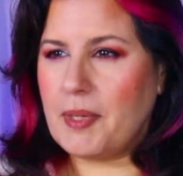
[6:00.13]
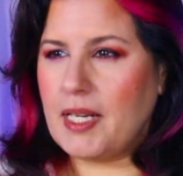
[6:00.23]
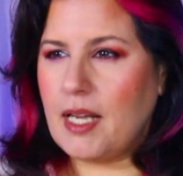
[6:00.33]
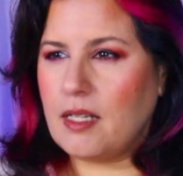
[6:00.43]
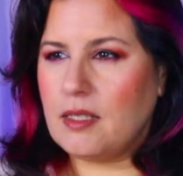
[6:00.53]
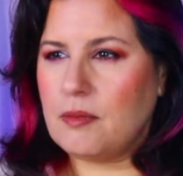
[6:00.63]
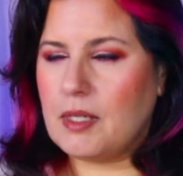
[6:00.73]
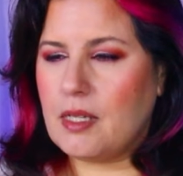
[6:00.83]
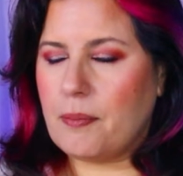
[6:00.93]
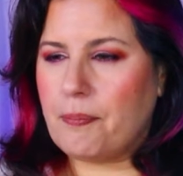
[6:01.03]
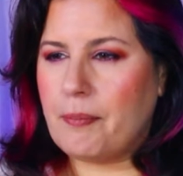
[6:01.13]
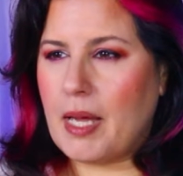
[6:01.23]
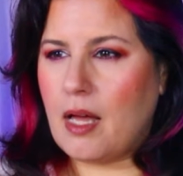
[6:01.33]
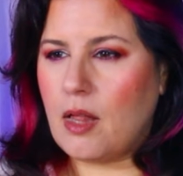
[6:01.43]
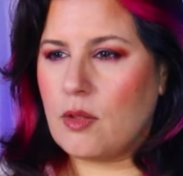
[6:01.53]
being held in one of the
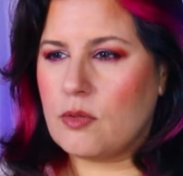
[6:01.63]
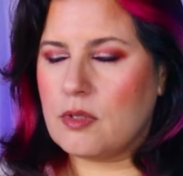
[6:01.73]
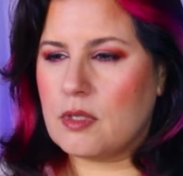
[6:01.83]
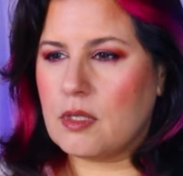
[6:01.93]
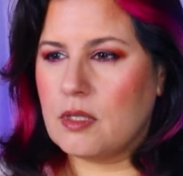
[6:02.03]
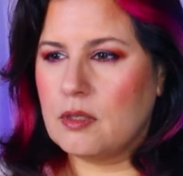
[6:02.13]
mouths?